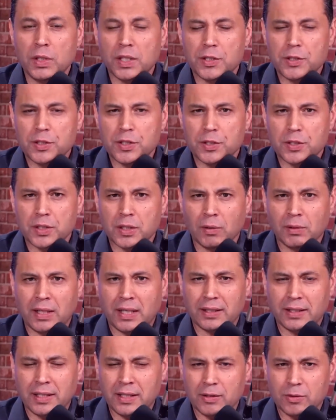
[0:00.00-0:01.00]
and
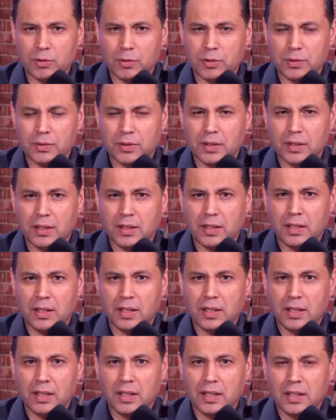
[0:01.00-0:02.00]
dark things
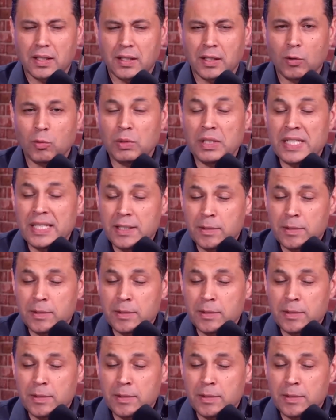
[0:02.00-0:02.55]
inside.